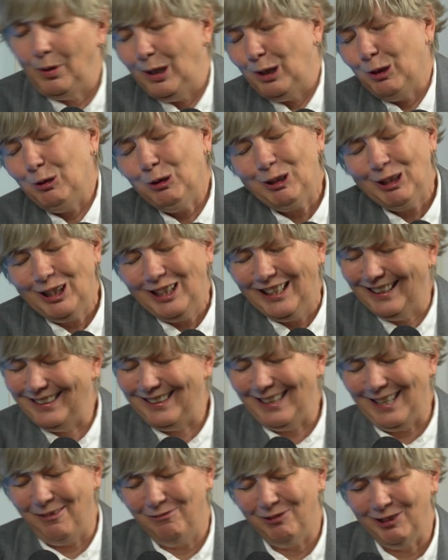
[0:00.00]
We are looking
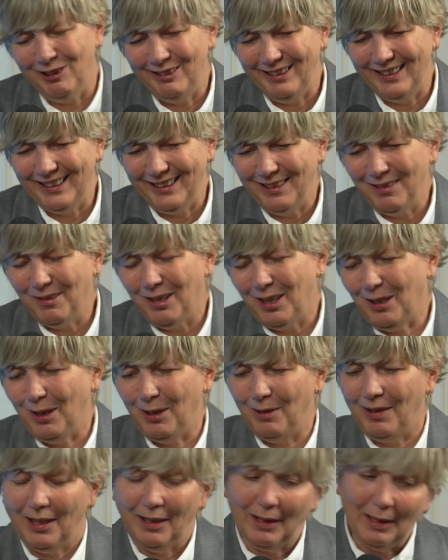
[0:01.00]
at everything,
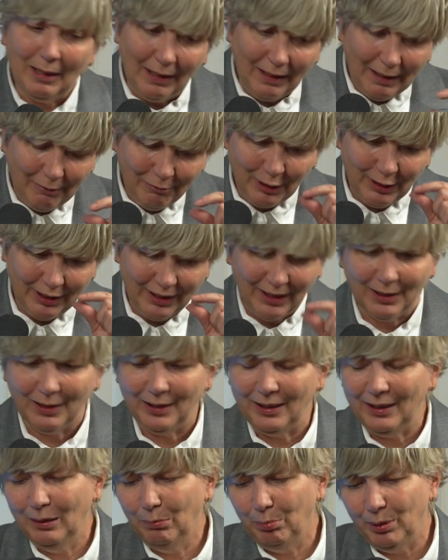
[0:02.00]
everything a
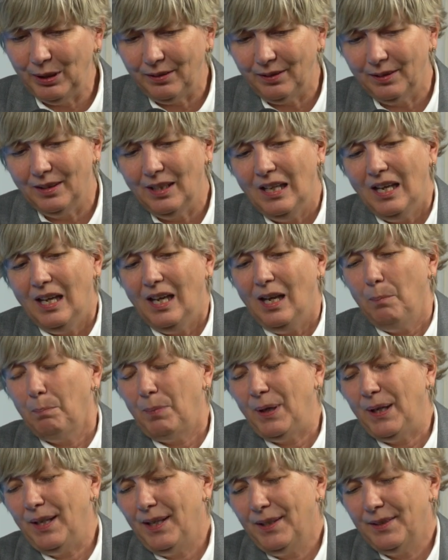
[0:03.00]
little bit.
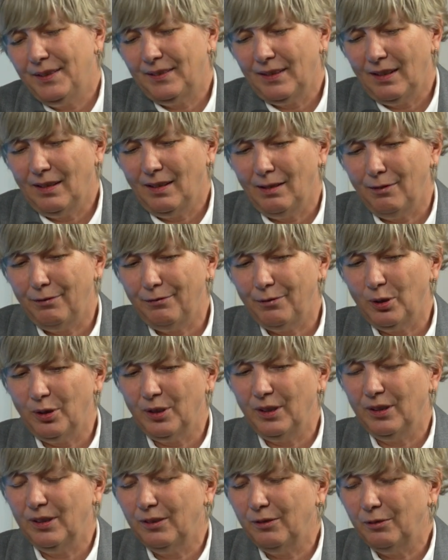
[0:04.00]
But for
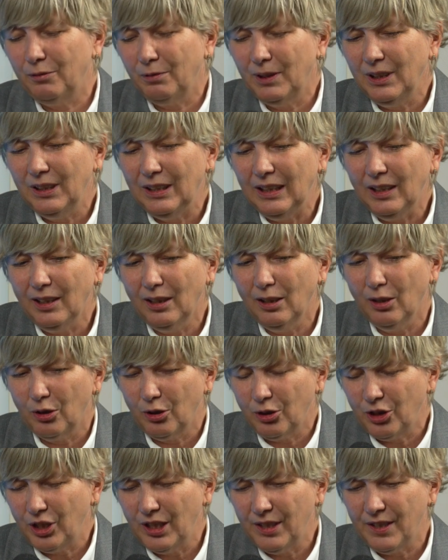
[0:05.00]
the 3D
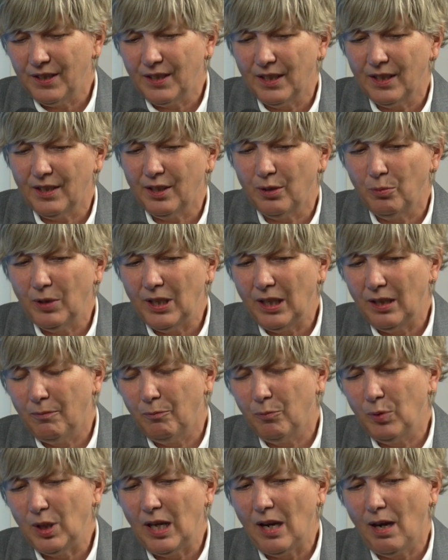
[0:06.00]
logistics,
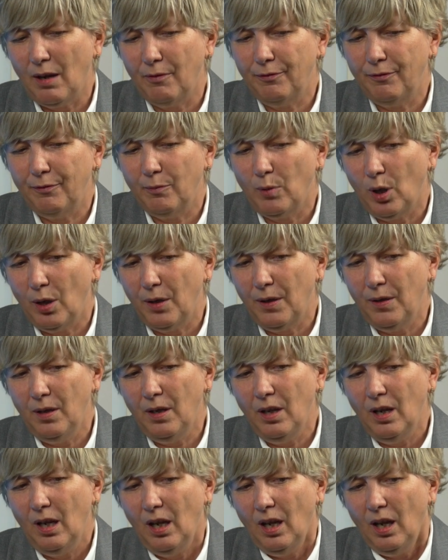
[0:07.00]
we have
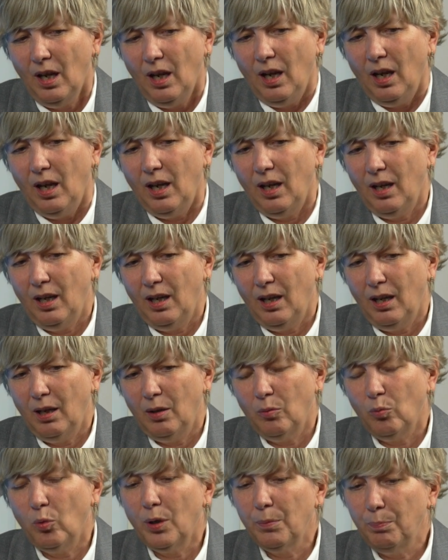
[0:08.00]
one
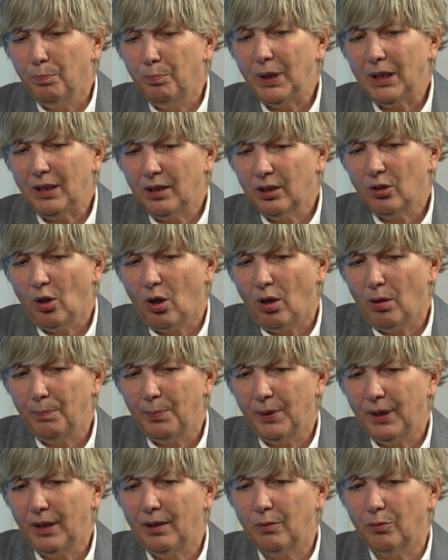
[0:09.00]
big
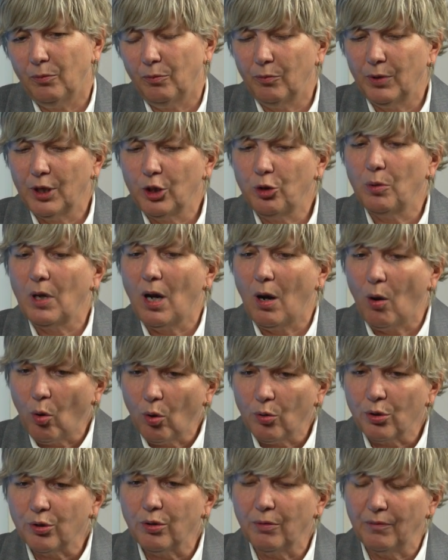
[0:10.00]
topic, which we are
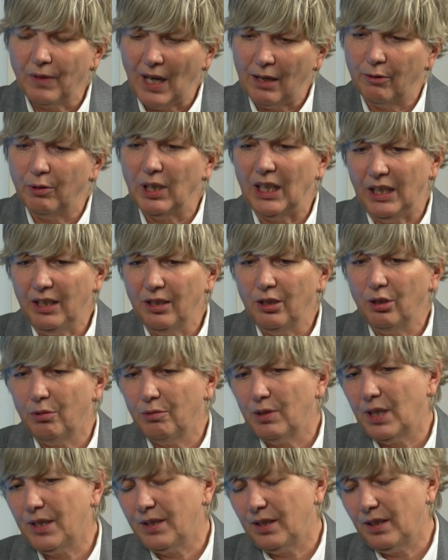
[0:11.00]
also very
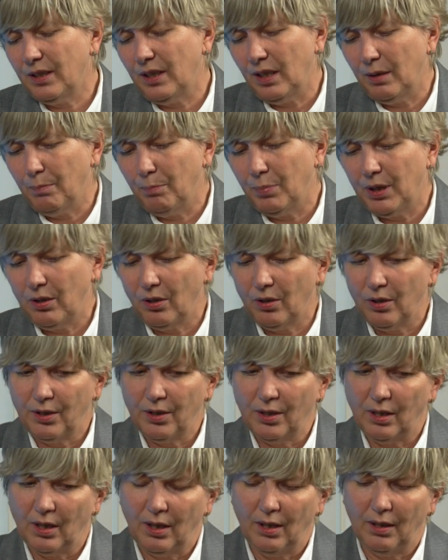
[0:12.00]
interested in,
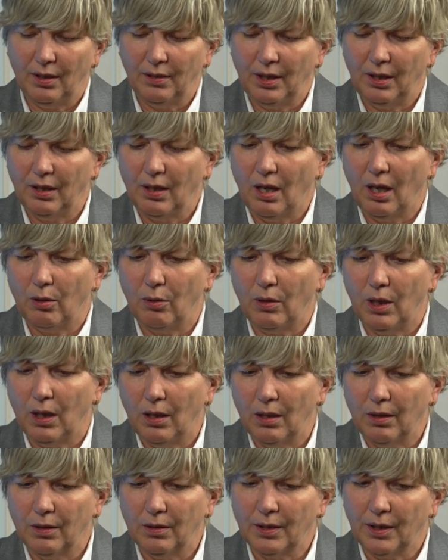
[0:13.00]
because in
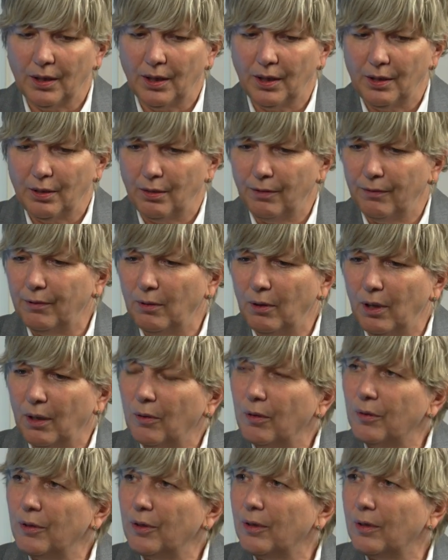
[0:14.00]
our
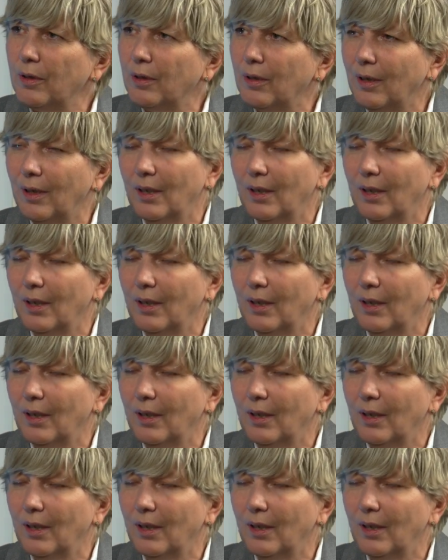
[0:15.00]
Christophorus,